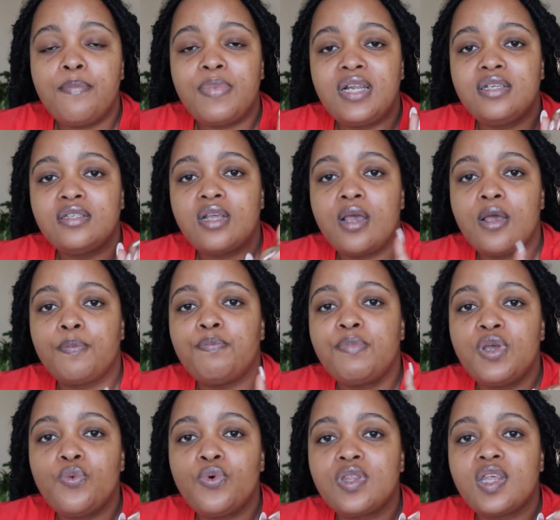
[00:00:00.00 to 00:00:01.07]
please hit
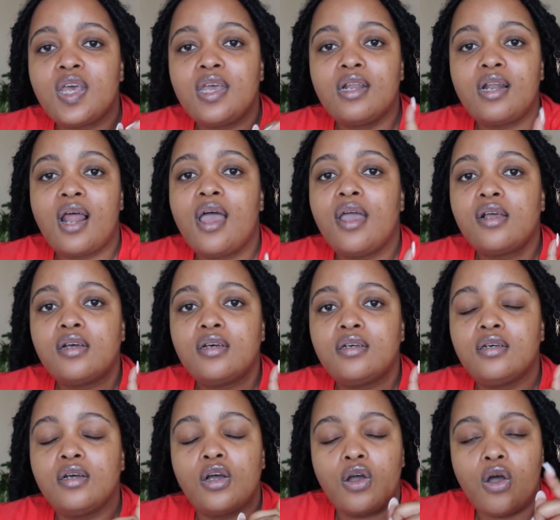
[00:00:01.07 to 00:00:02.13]
me with a like,
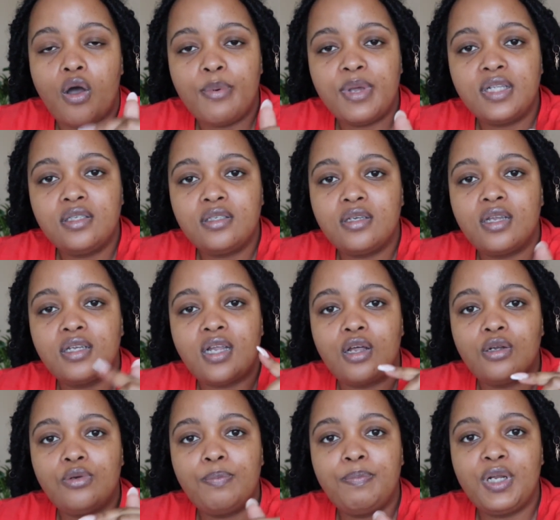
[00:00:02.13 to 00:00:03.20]
comment
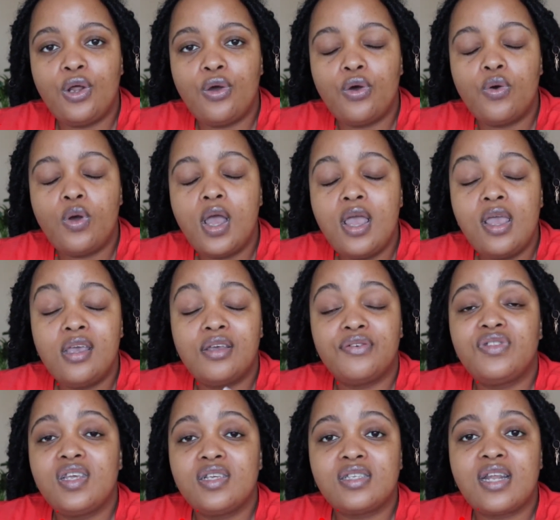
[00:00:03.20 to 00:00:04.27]
down below if
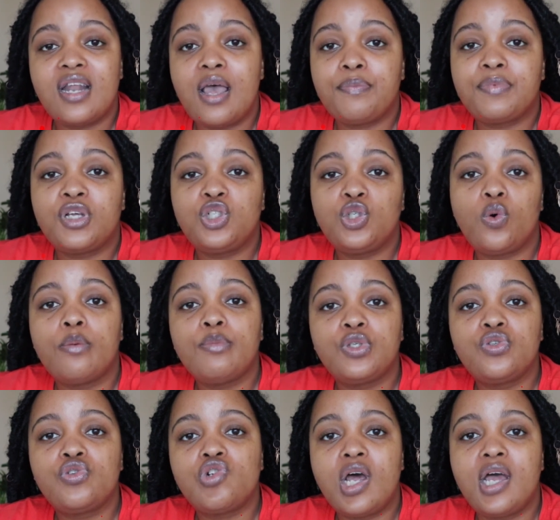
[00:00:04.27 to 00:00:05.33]
there's an app that you want me
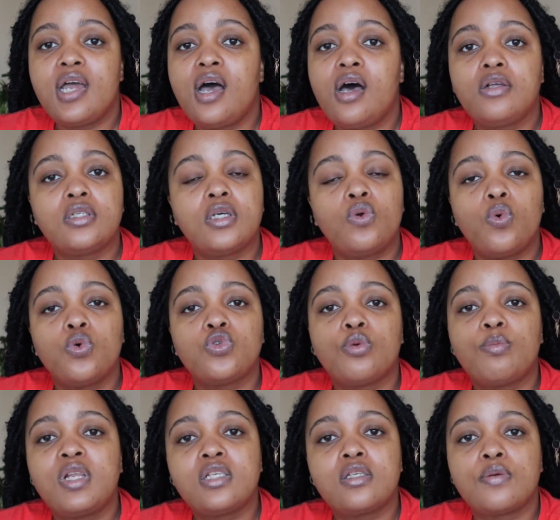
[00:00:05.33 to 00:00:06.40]
to try out, and also
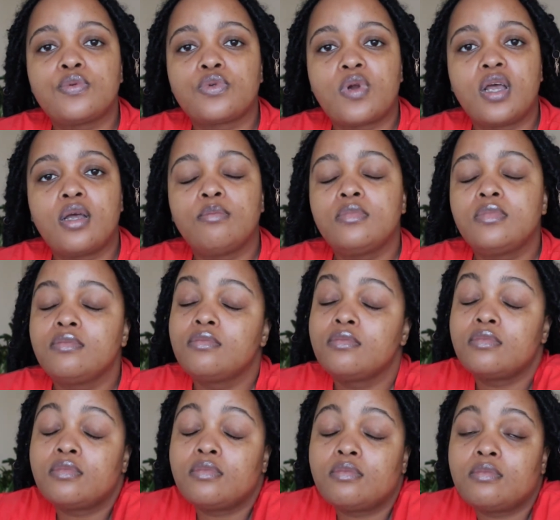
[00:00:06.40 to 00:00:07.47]
please subscribe.
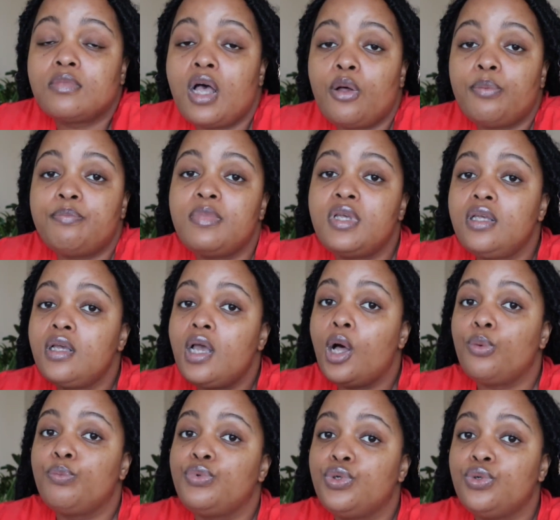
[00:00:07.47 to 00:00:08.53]
Help me
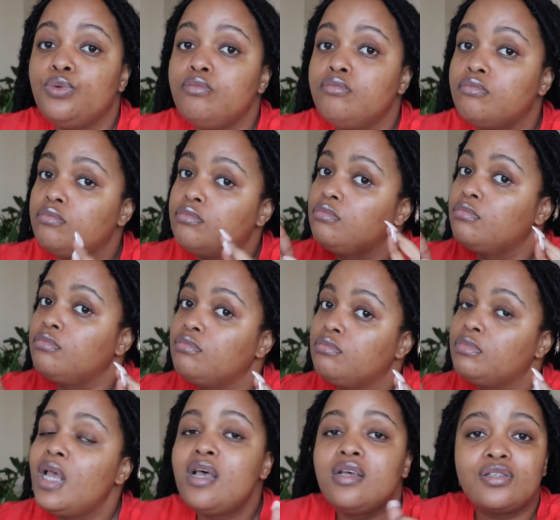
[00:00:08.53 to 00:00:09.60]
help you.
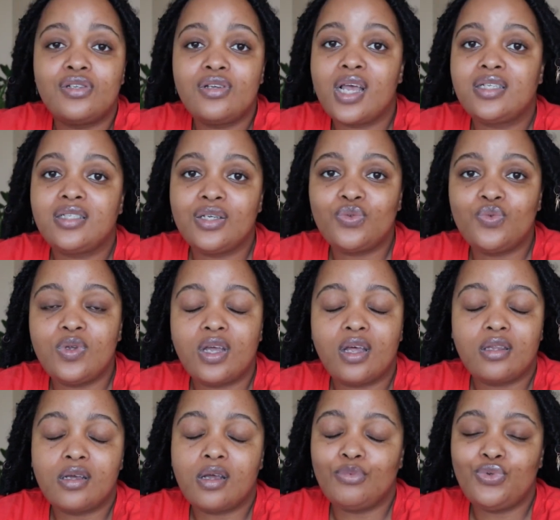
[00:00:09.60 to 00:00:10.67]
See you guys next week. I
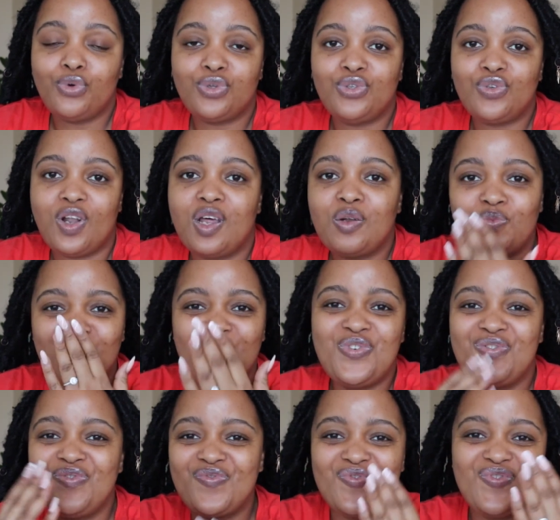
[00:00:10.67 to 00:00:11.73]
think I'm talking too loud.
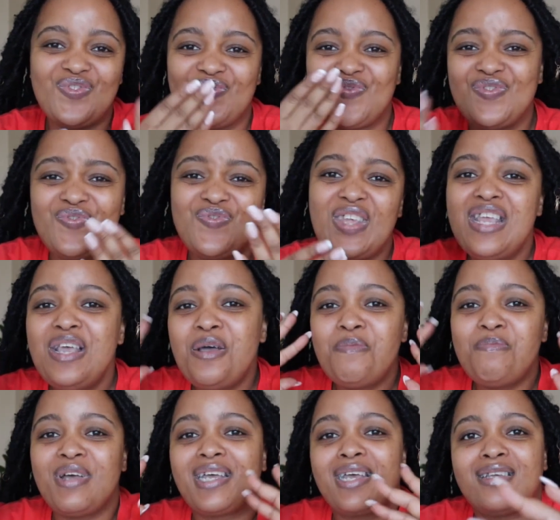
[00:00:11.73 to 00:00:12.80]

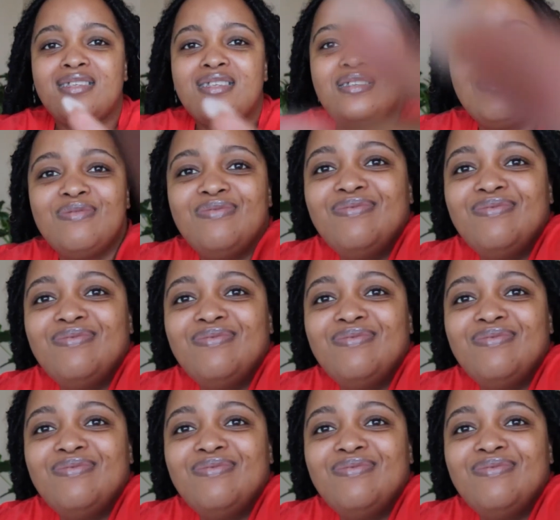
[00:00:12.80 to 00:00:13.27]
Bye guys.